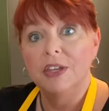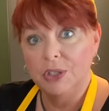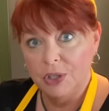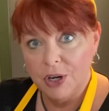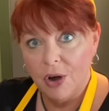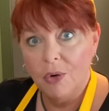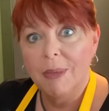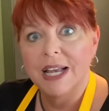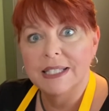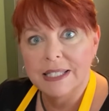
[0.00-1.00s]
then you know
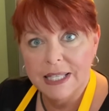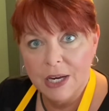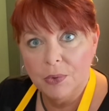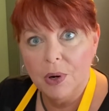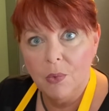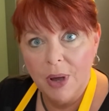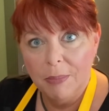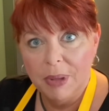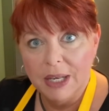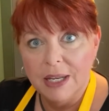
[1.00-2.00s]
my secret
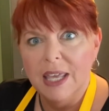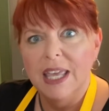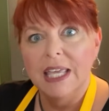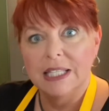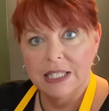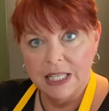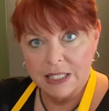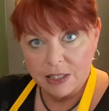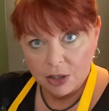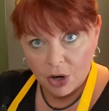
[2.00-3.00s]
weapon is
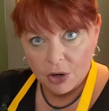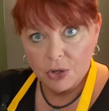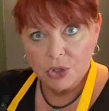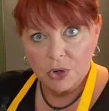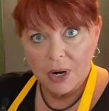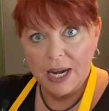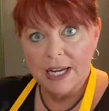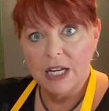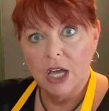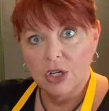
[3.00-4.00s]
this large
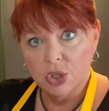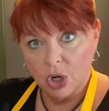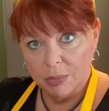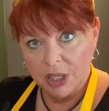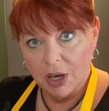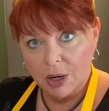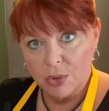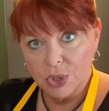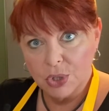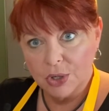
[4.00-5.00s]
grain
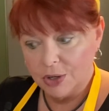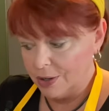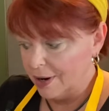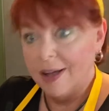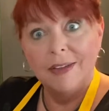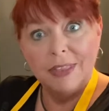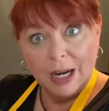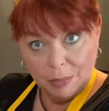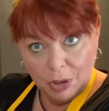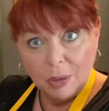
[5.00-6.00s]
turbinado sugar
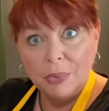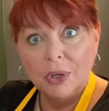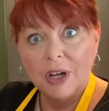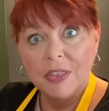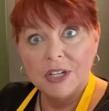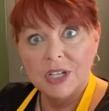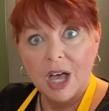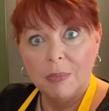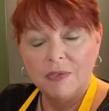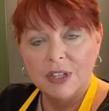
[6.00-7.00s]
that I'm gonna put on the
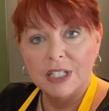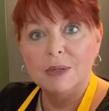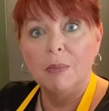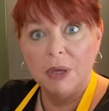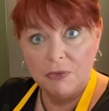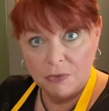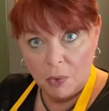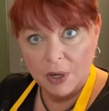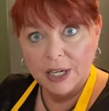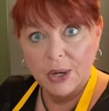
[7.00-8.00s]
top of this
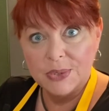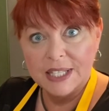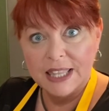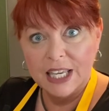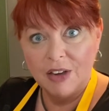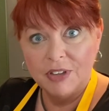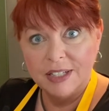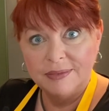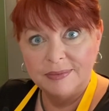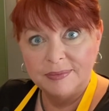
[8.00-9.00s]
before it goes in the
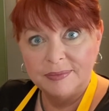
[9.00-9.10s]
oven.